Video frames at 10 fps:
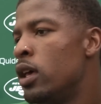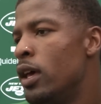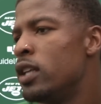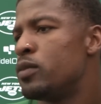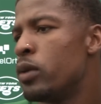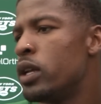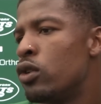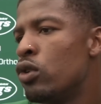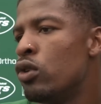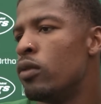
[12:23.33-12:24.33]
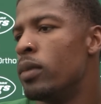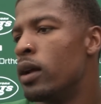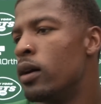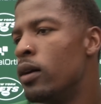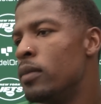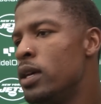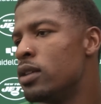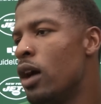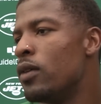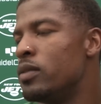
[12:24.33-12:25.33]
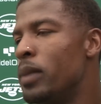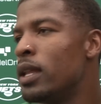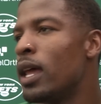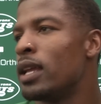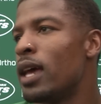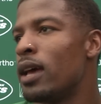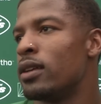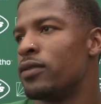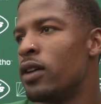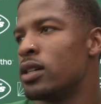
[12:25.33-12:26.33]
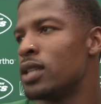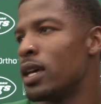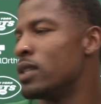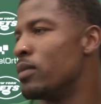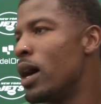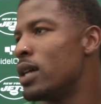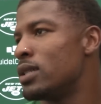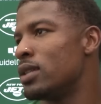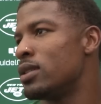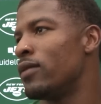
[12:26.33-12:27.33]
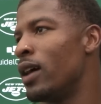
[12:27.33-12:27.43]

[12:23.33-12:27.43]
It's pretty cool, but he's always been like that as far as, like, his mindset and stuff.